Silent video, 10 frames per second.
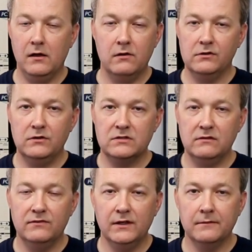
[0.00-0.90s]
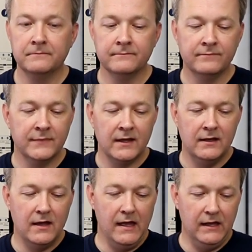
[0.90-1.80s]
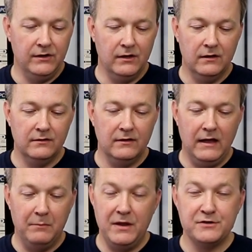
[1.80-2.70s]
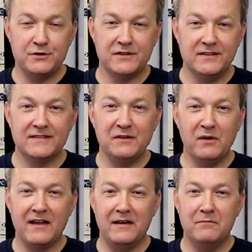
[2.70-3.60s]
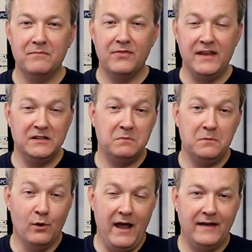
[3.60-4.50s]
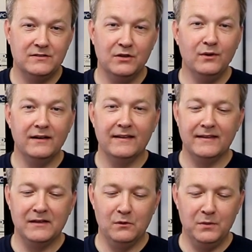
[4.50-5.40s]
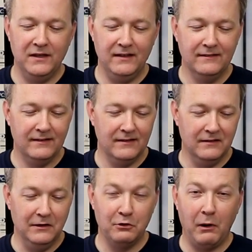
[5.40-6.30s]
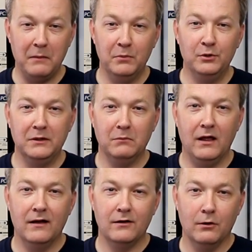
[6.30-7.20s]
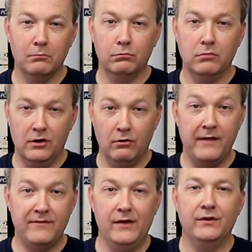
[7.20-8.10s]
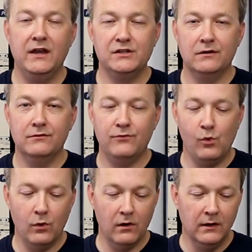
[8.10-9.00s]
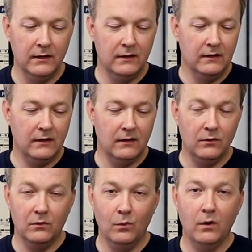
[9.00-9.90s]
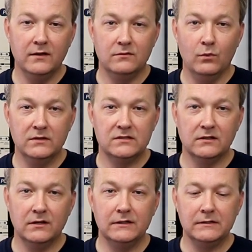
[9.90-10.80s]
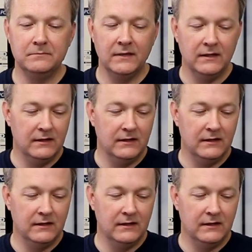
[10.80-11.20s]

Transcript: it however you see fit. And I'm interested to see what kind of things people add to it. I think it'll be a great building block or a great foundation for what's to come.